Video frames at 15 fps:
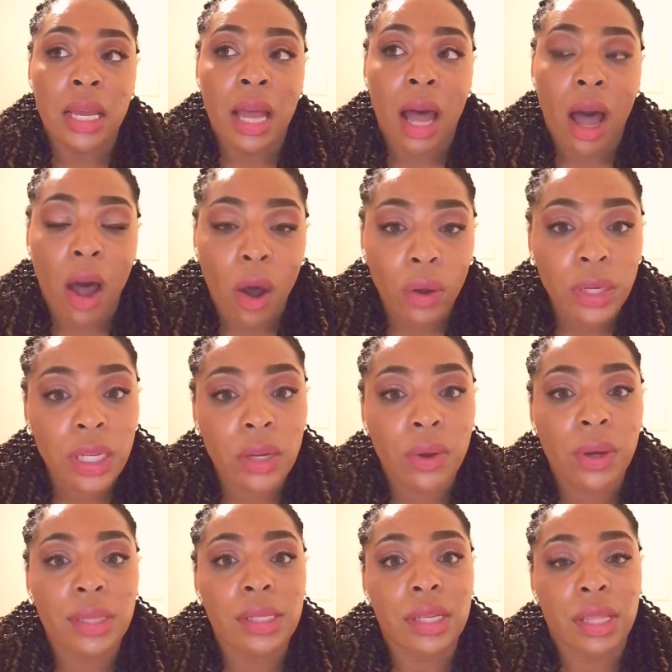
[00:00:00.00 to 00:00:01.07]
holding
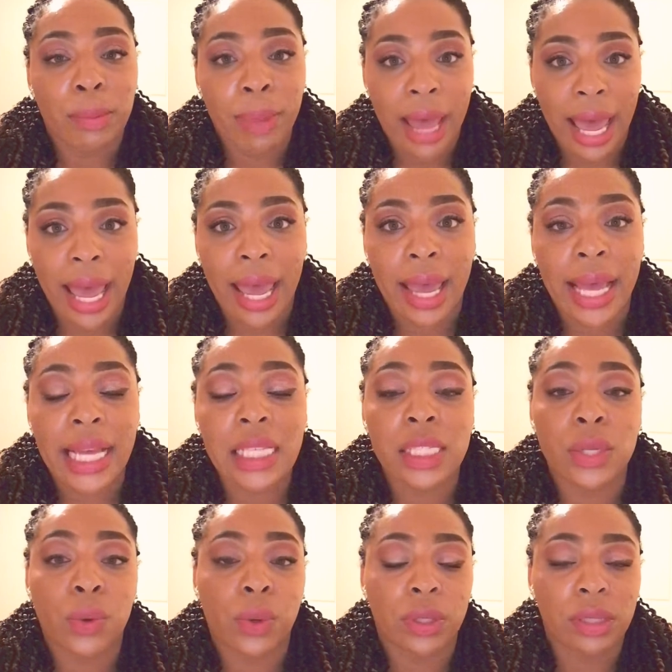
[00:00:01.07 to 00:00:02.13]
on to the
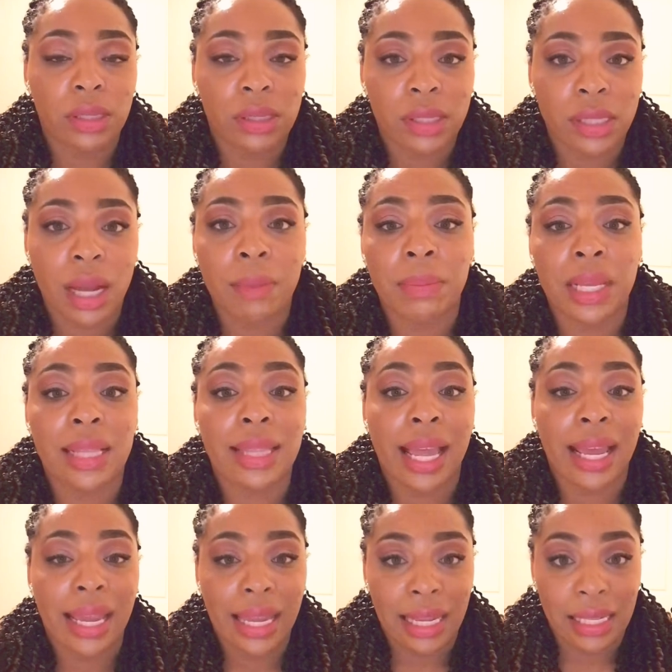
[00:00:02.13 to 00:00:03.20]
past or to something
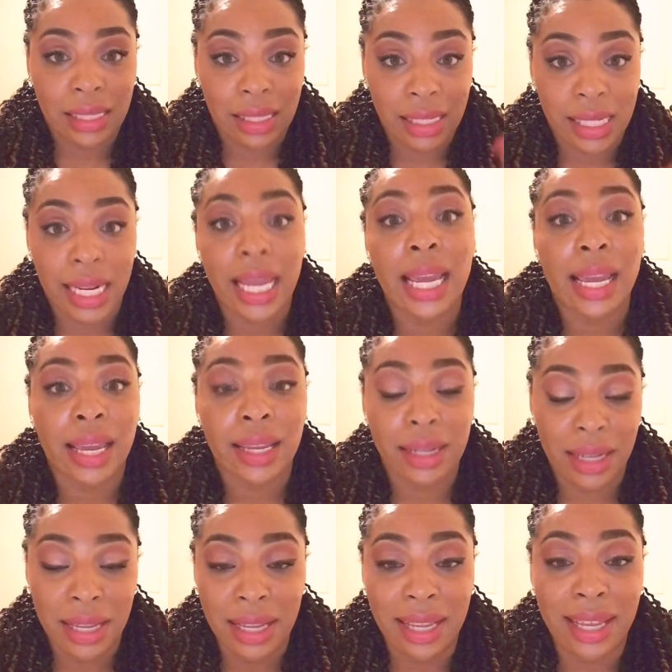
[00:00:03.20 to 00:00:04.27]
that is dead
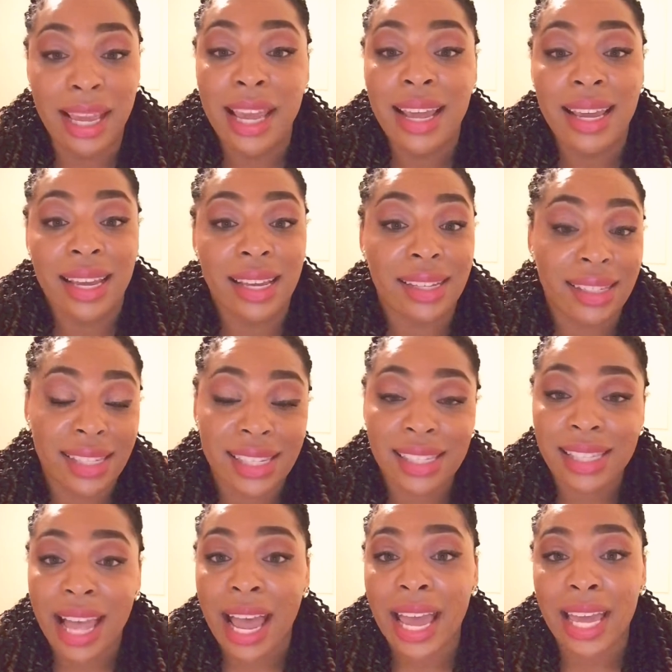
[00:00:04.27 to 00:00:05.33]
is just
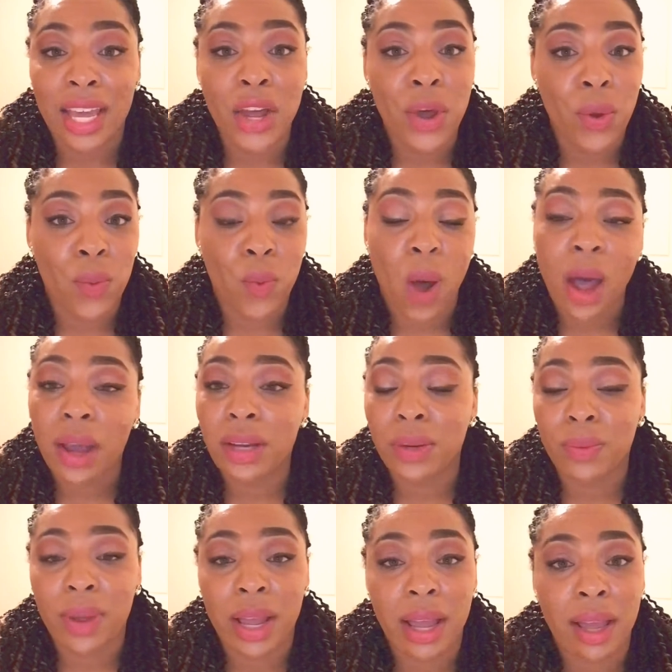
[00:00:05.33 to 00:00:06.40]
like walking
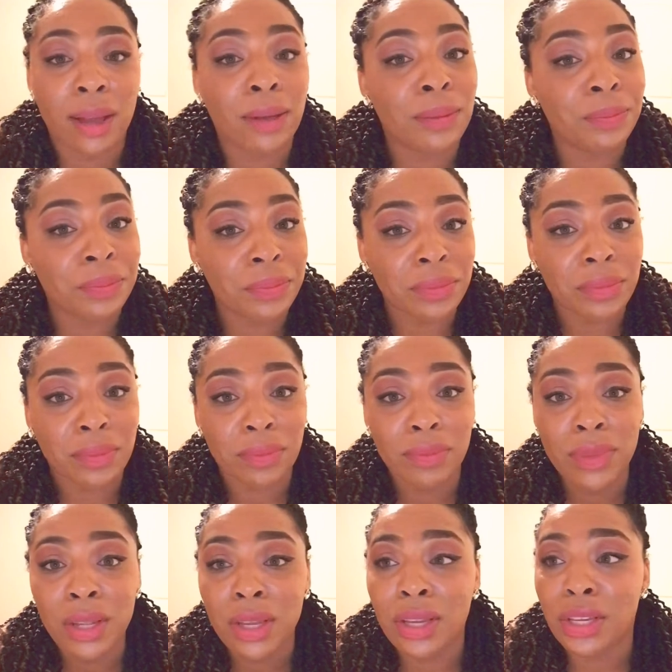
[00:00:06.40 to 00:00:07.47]
around,
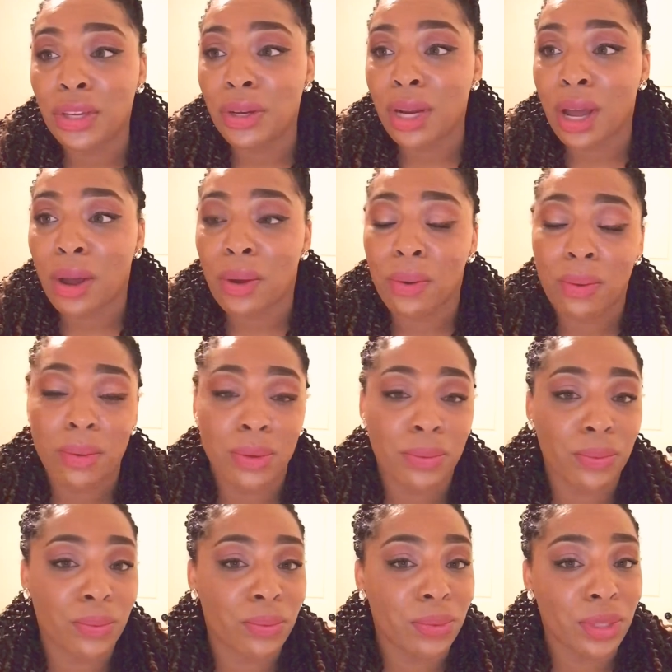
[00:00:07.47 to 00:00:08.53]

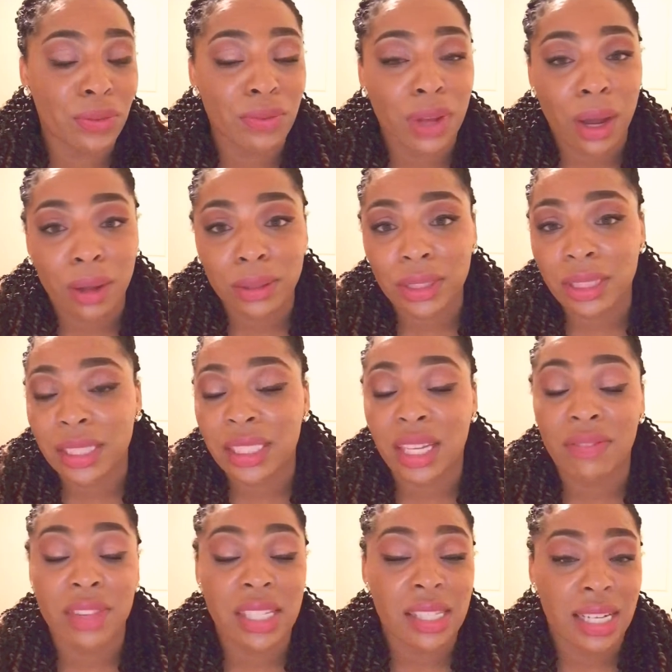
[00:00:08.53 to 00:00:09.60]
you've gone, let's
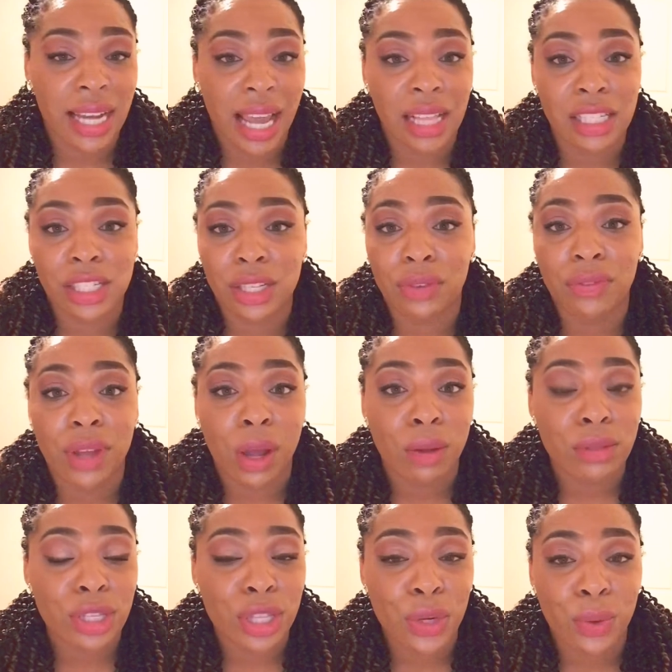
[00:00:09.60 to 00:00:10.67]
give this analogy, you've
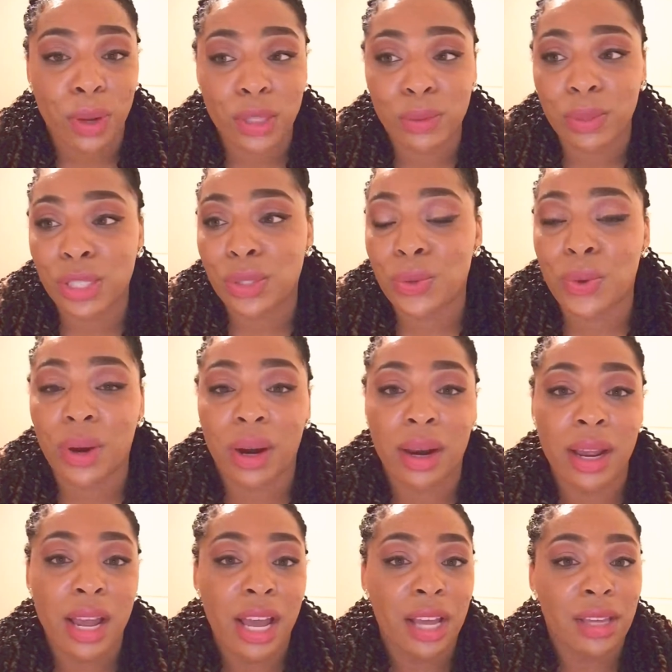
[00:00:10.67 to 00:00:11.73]
gone to the grocery store,
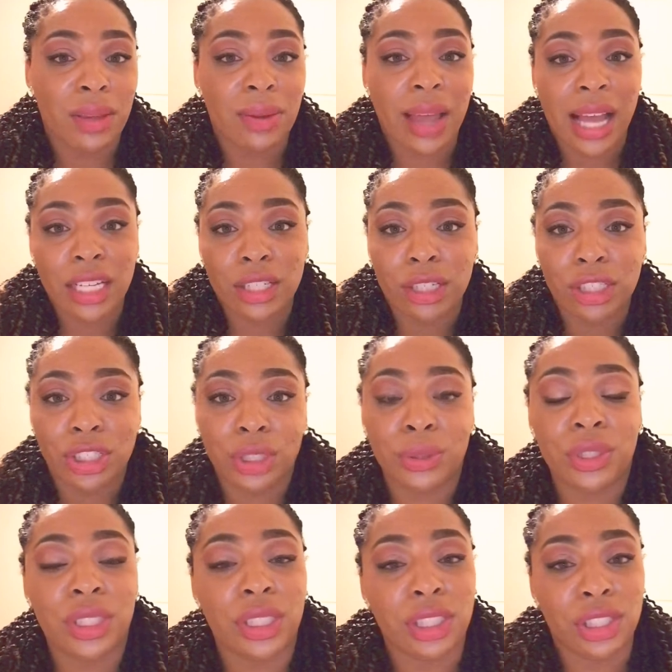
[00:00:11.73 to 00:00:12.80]
you got your
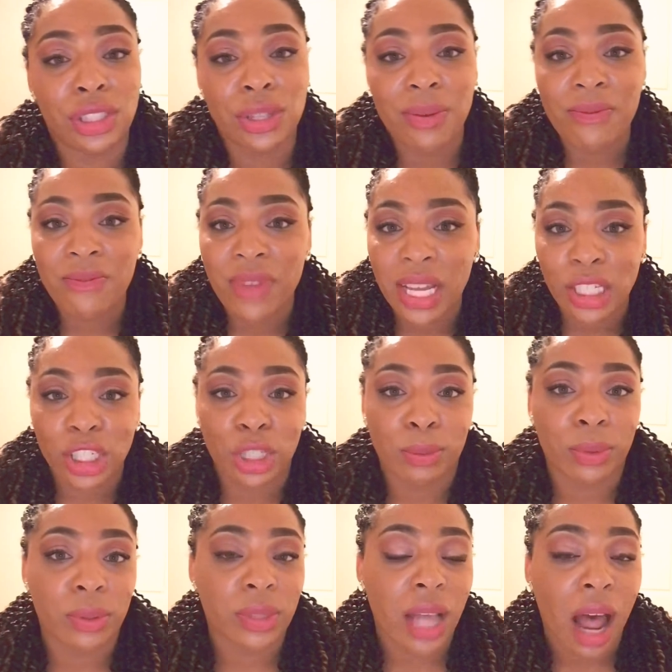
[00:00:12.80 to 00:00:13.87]
juices, your
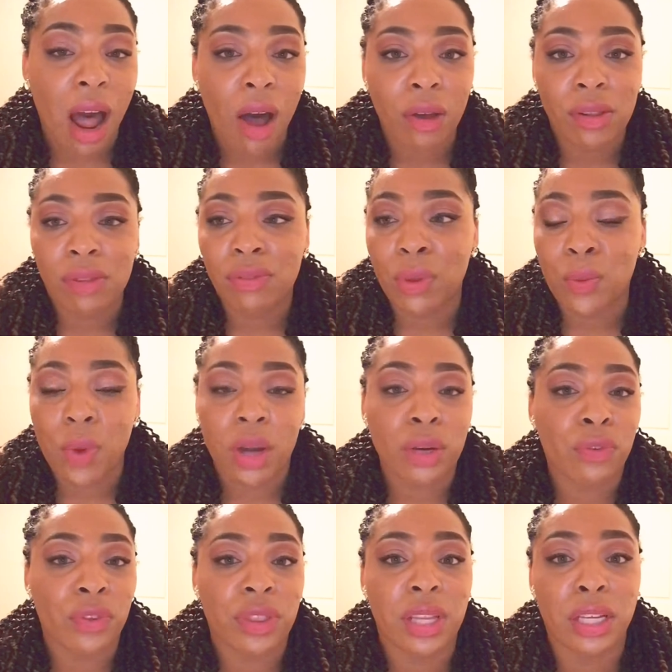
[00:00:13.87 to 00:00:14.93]
vegetables, all of the
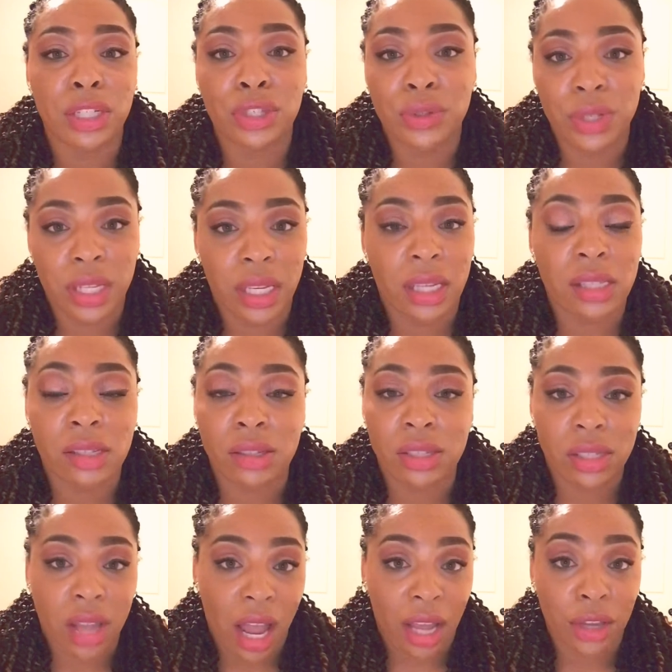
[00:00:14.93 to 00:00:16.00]
wonderful things you need to
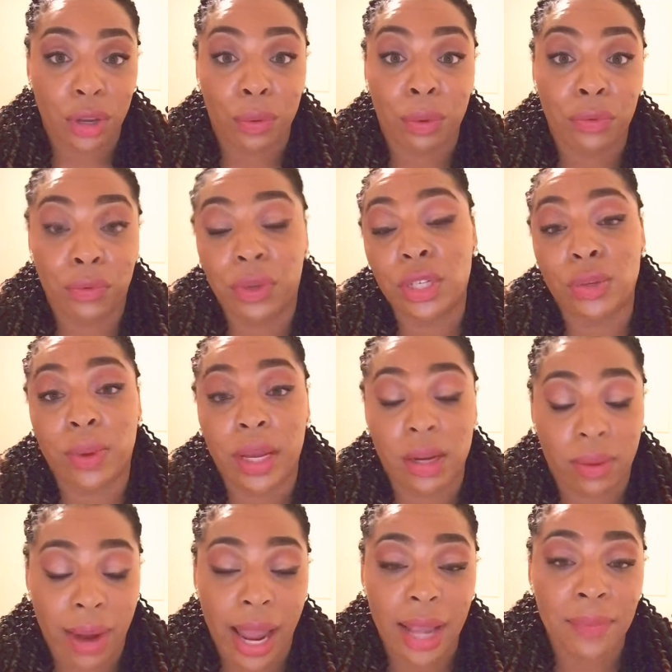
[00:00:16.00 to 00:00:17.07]
stock your
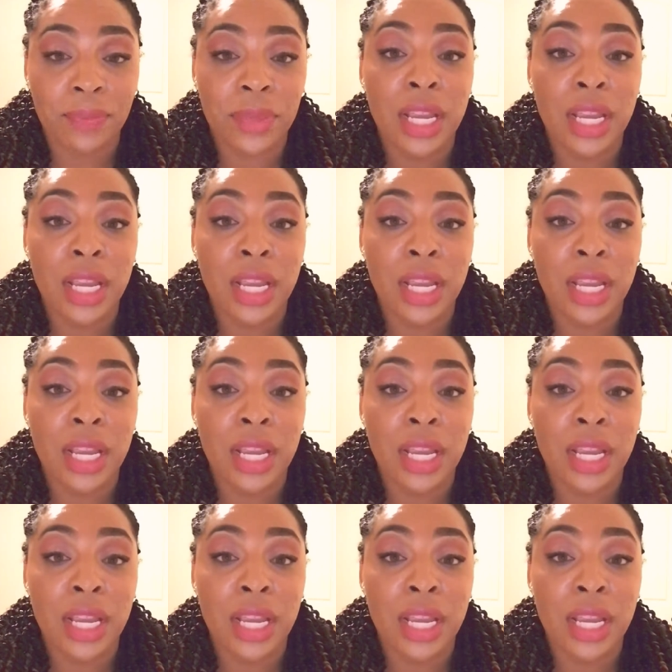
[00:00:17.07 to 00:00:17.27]
refrigerator, right?